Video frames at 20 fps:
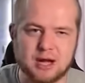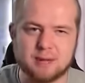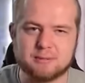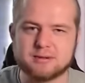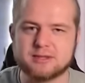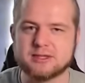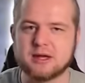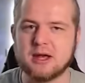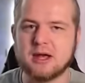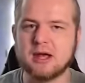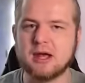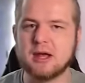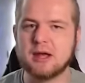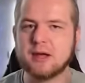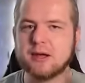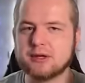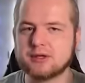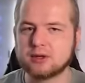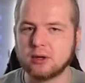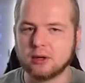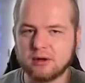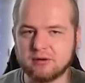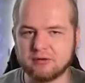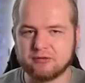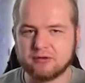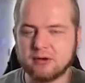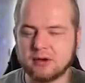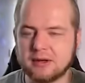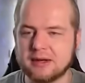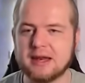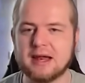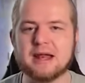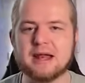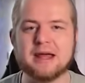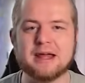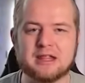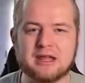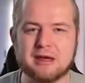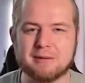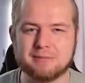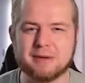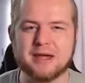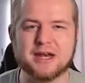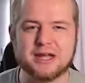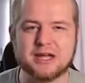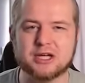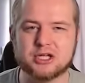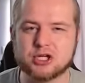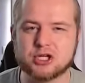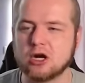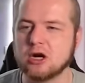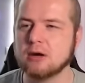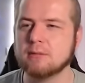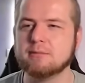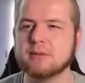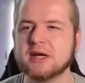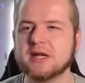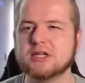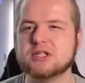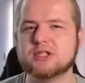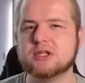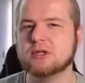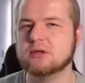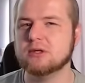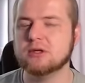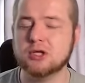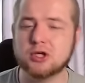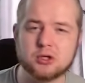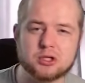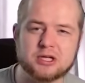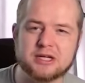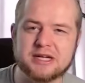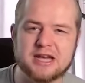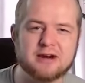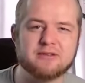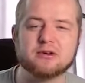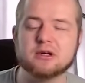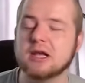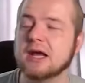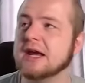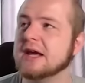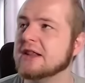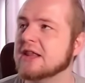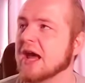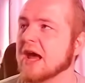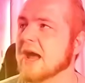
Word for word: dumps, sort of in the immediate term, but it's usually never like